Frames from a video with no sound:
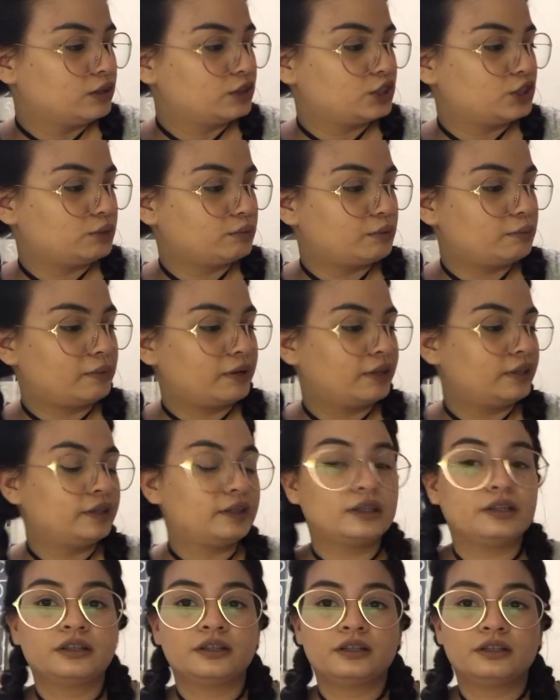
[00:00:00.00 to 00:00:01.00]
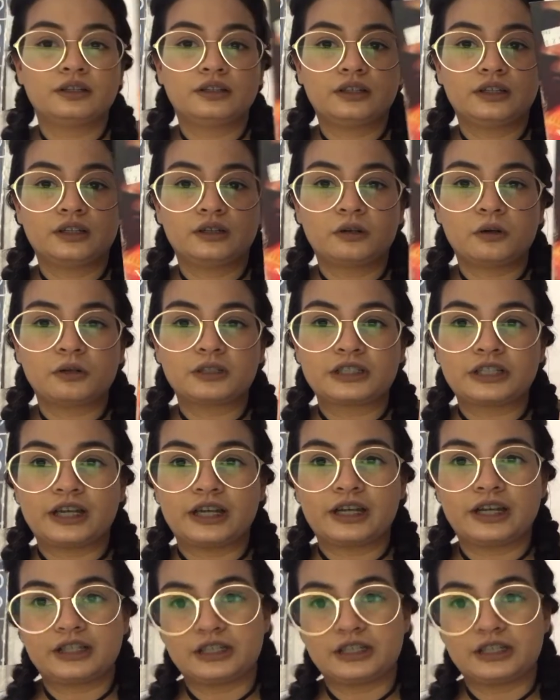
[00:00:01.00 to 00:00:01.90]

Chimamanda Ngozi